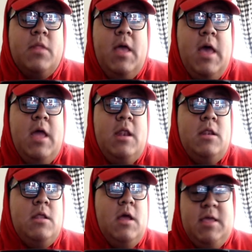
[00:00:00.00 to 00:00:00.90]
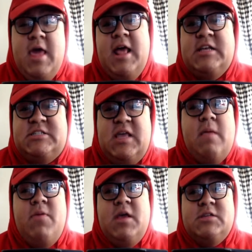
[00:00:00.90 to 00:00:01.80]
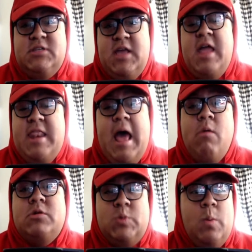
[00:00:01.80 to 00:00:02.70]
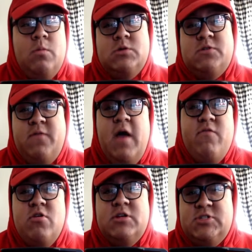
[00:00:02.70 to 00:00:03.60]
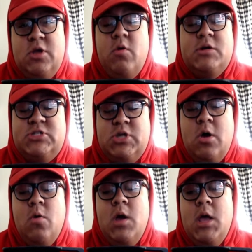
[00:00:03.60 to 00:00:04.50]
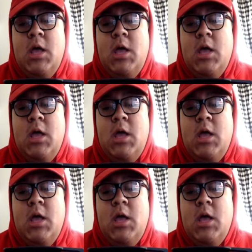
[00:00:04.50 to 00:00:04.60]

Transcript: And again, I say that because, again, that was almost five years ago or so.